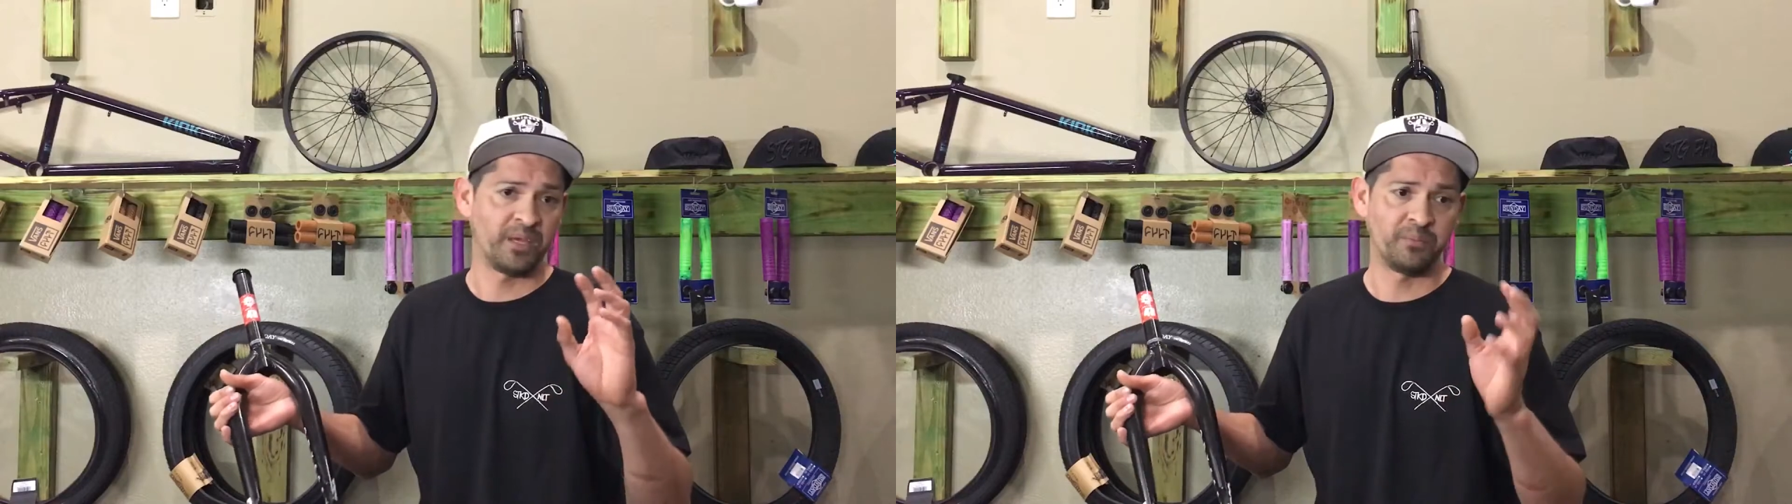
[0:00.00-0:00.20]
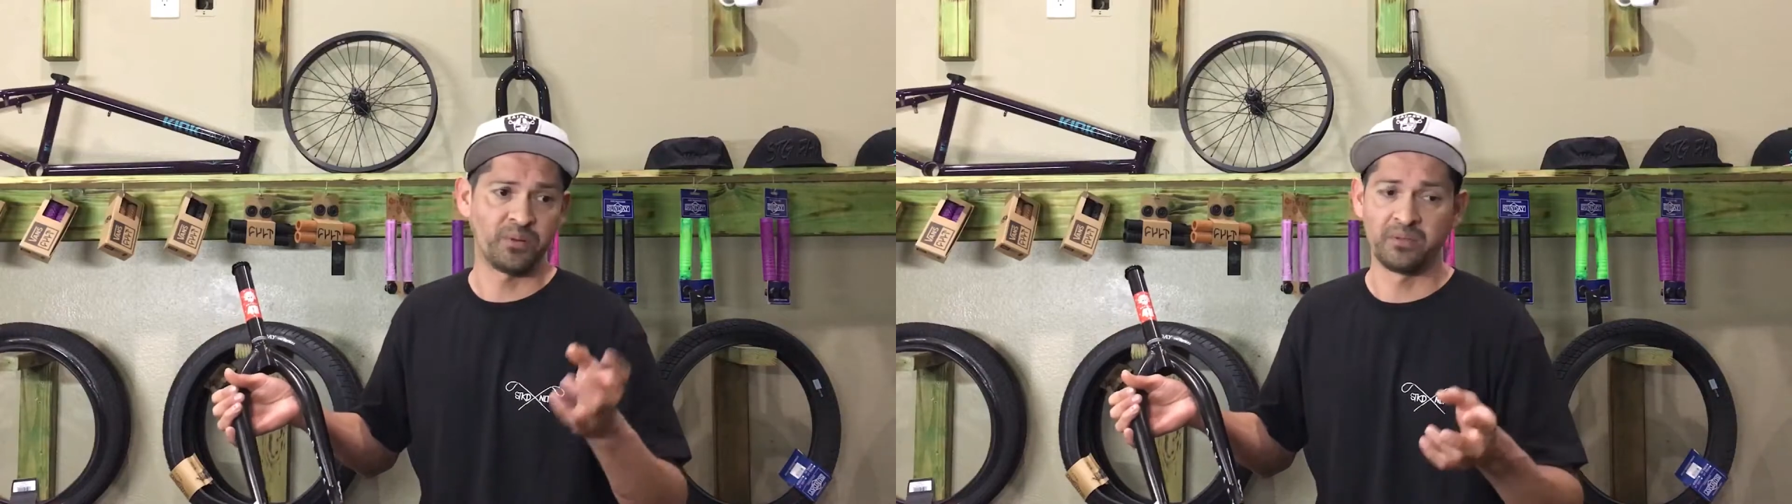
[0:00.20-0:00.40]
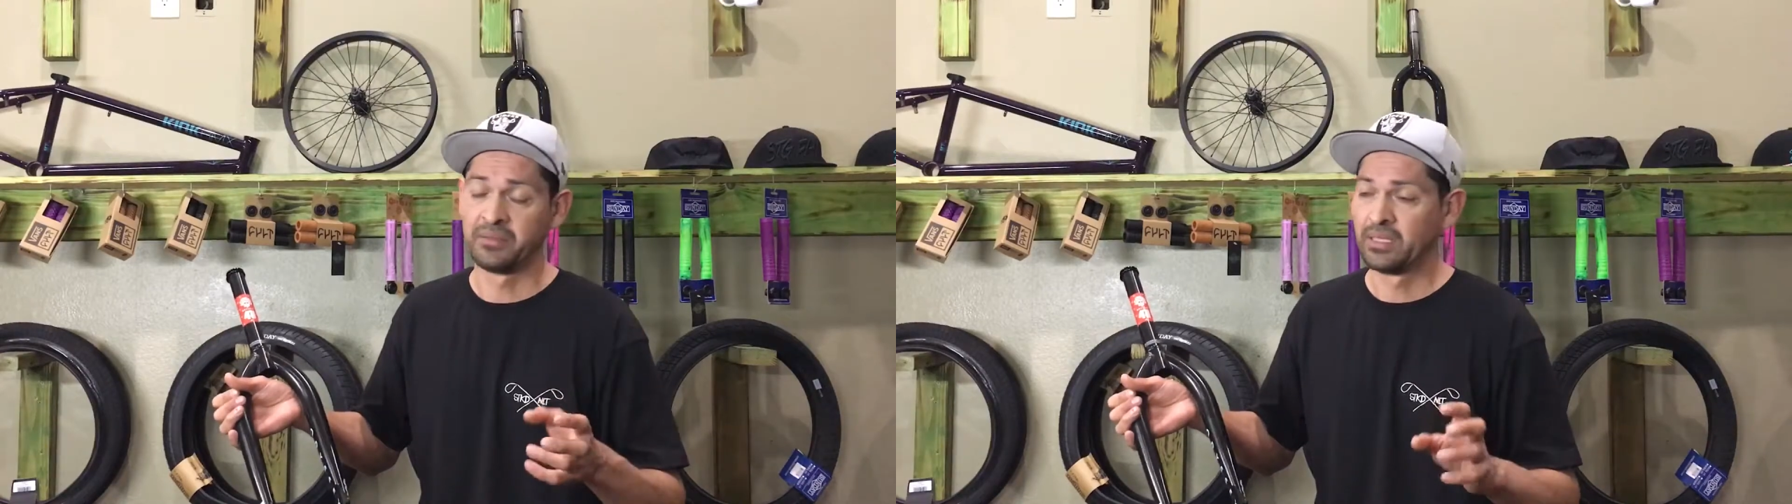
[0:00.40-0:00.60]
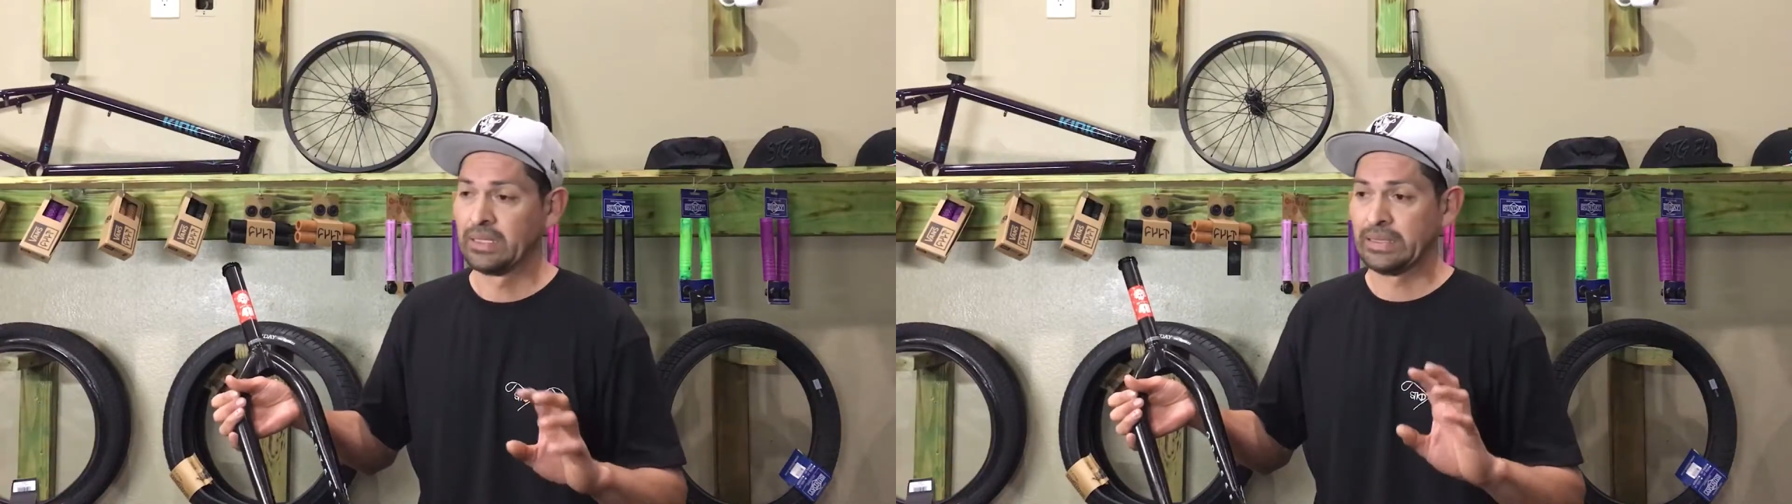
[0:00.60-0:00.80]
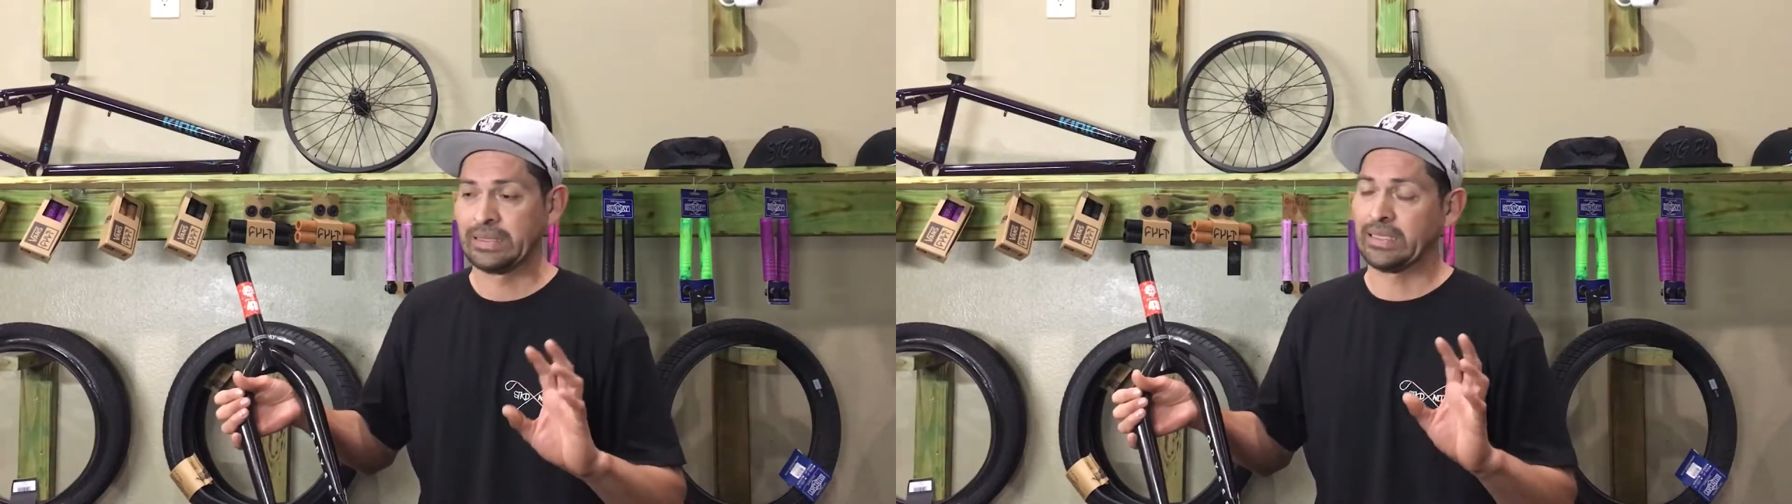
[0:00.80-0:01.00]
people
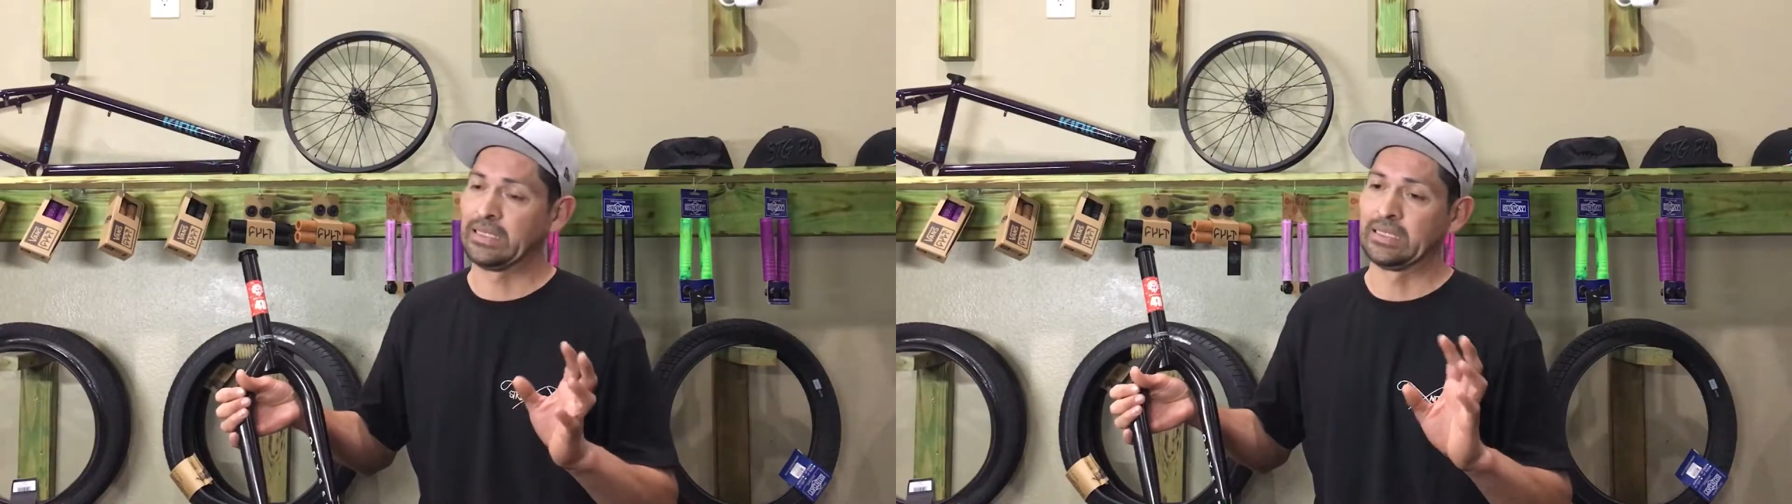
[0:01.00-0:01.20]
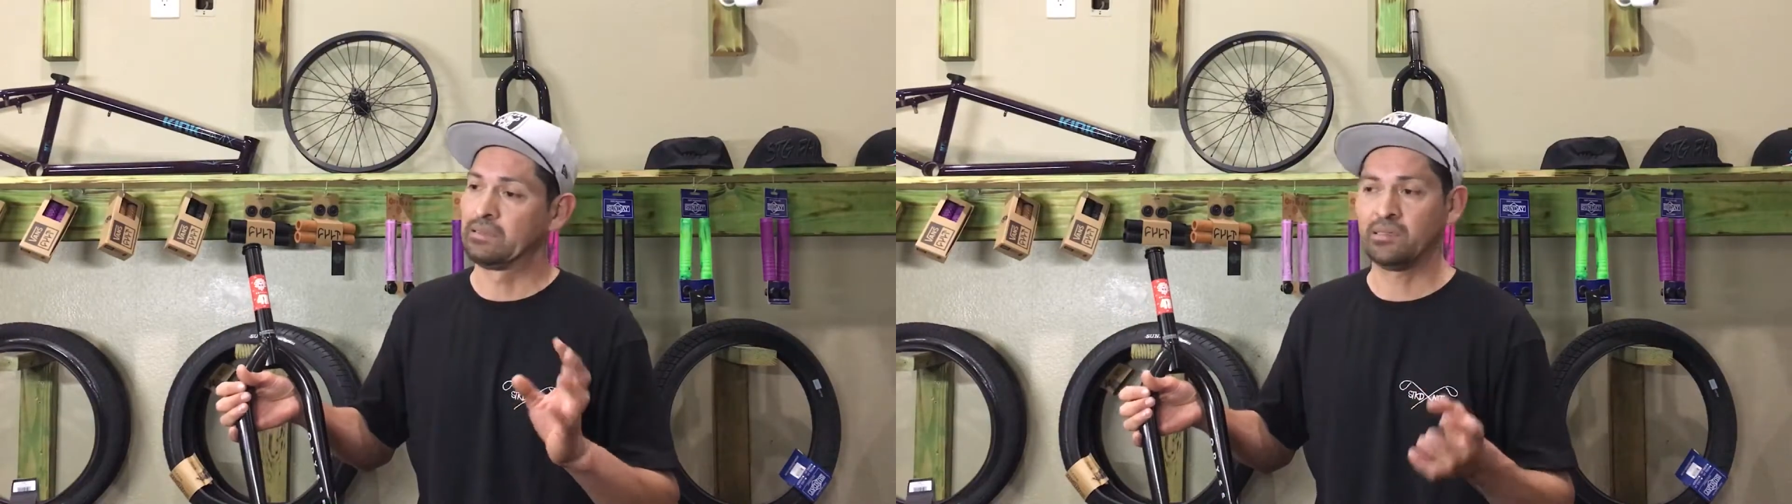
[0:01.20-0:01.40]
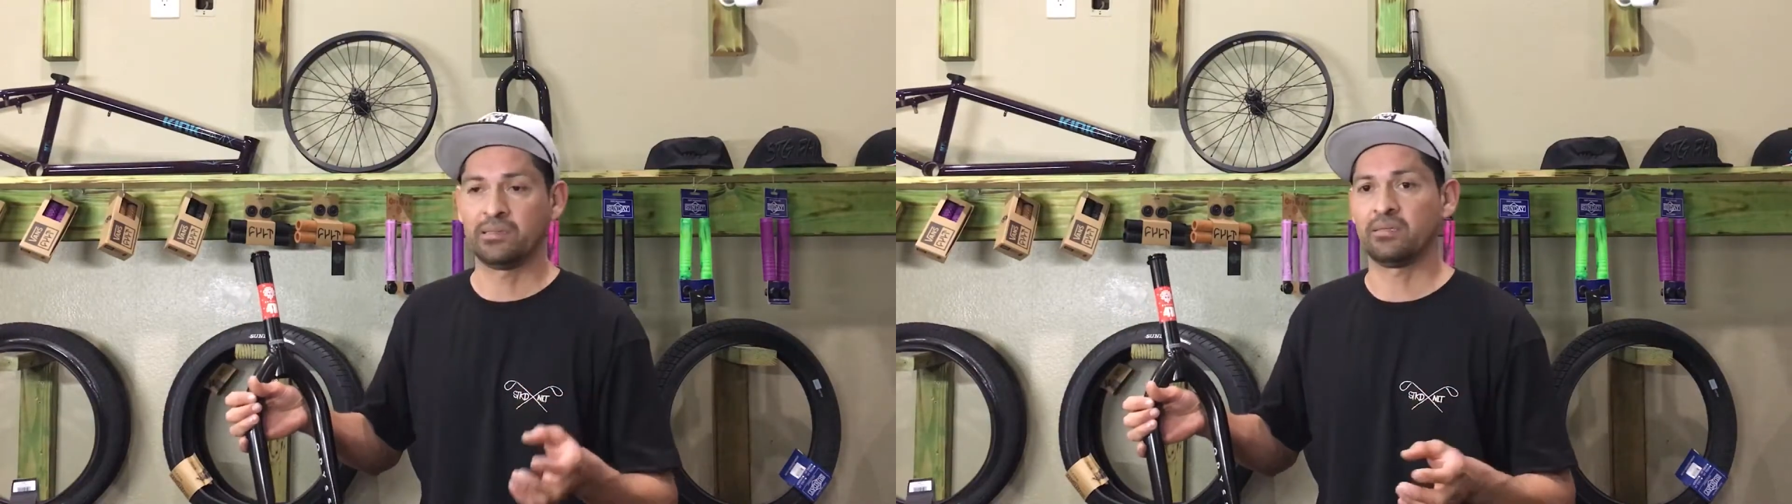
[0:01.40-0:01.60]
kind of,